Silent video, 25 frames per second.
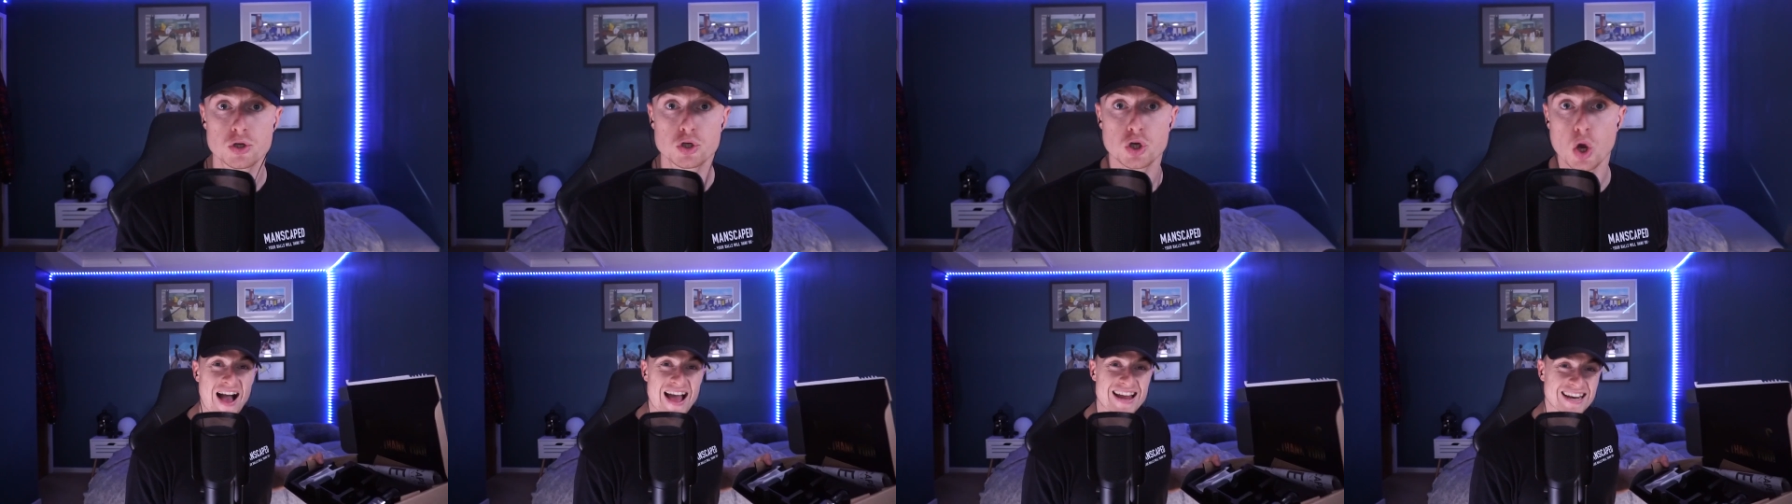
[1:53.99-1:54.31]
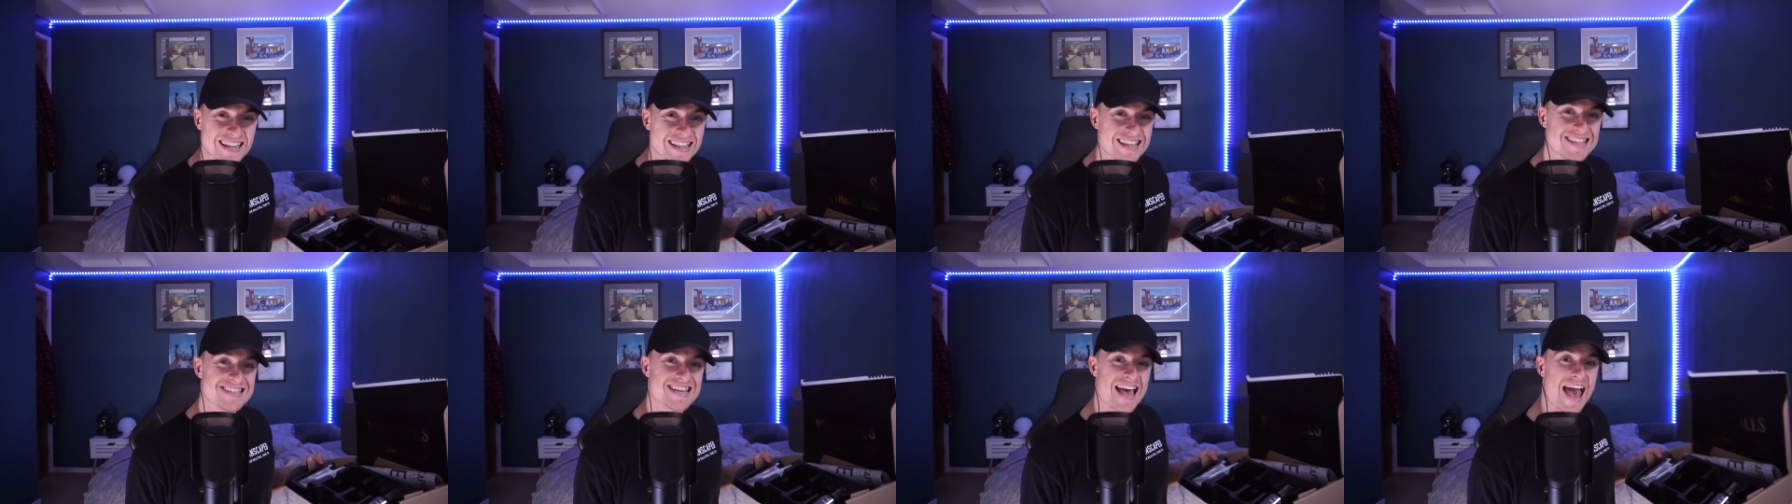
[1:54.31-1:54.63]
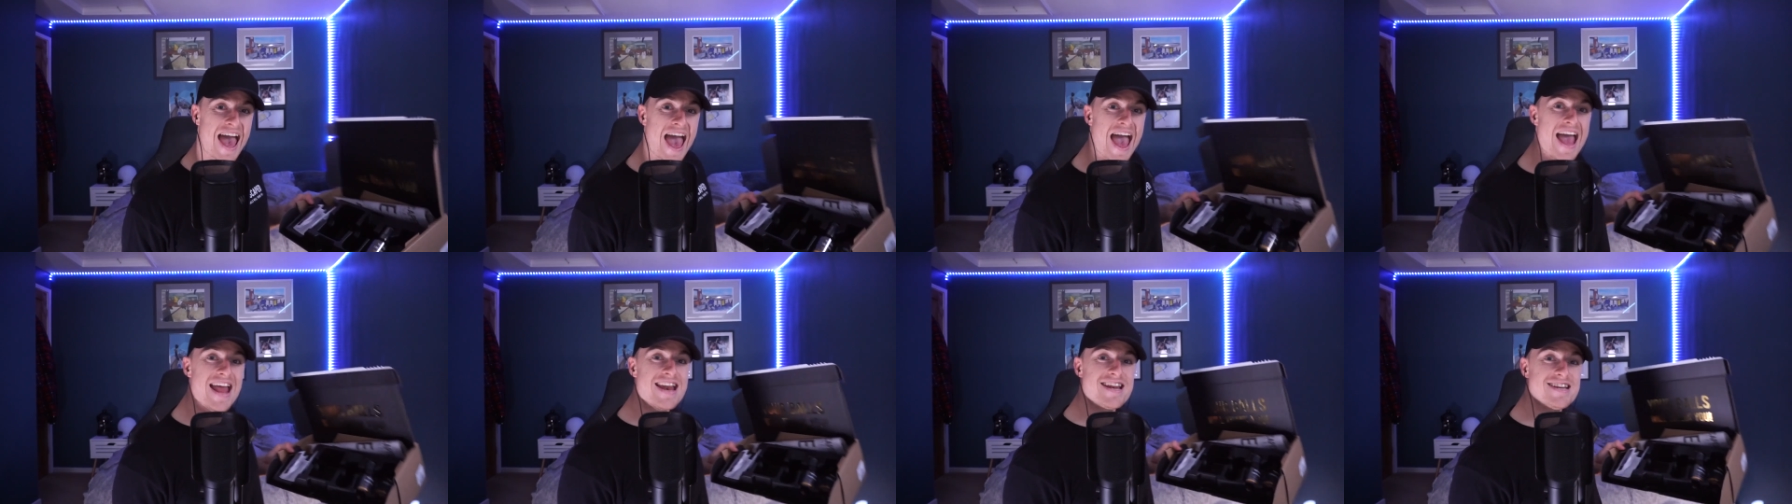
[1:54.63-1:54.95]
Finally,
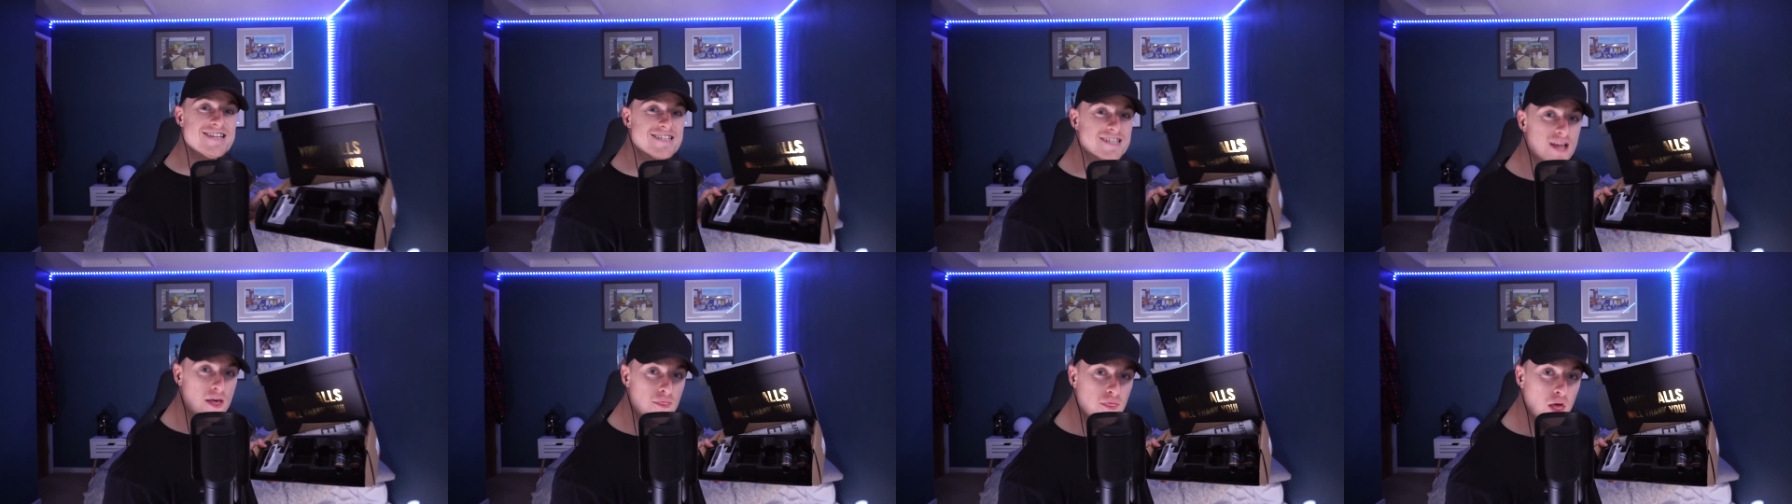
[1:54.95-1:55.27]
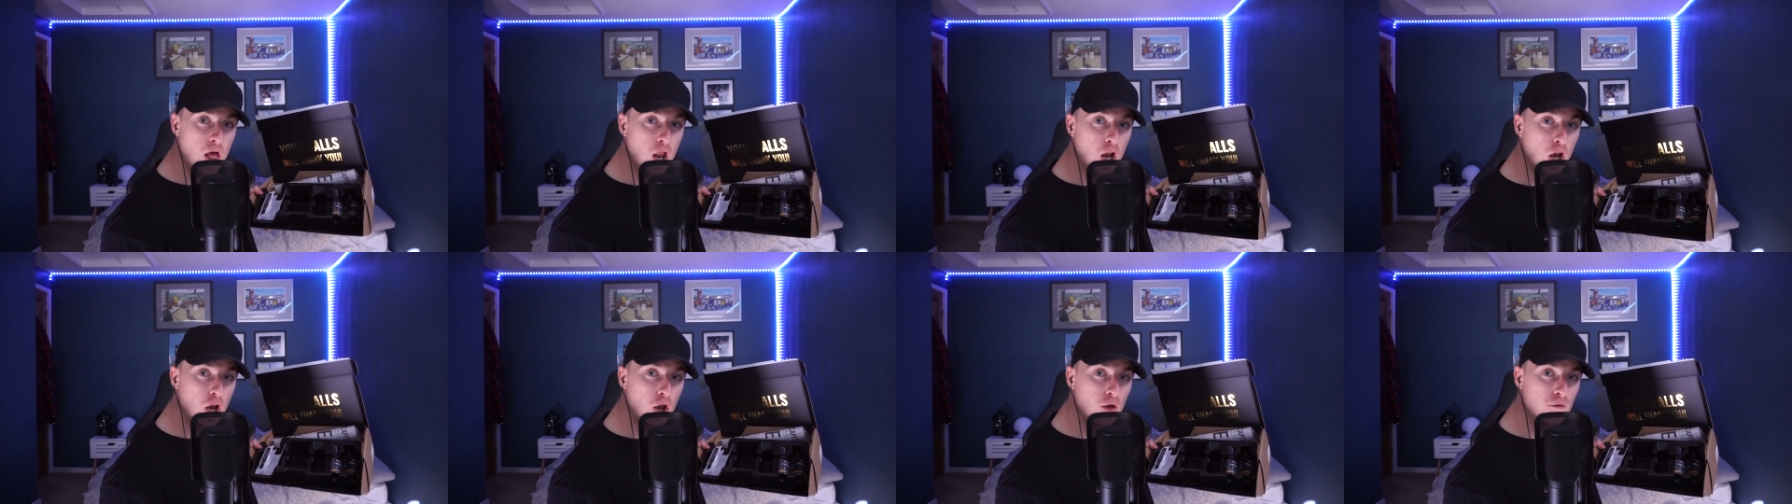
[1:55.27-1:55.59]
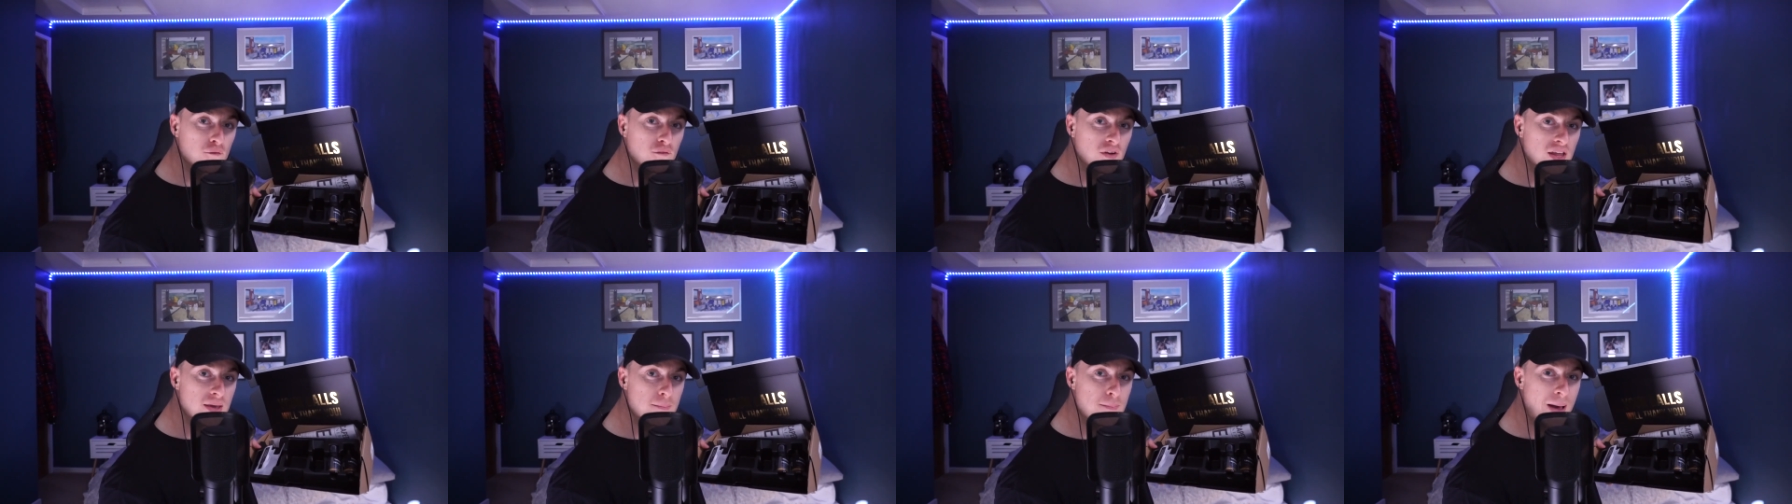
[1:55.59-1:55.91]
to end the
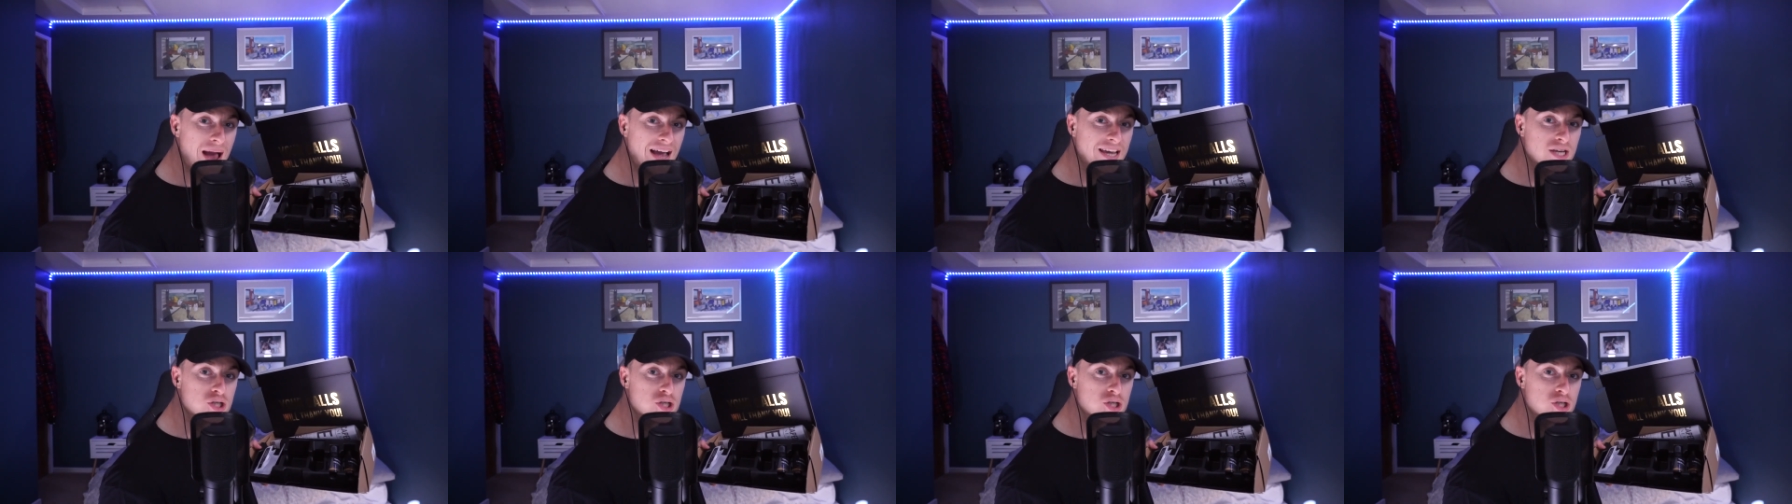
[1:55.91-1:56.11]
lovely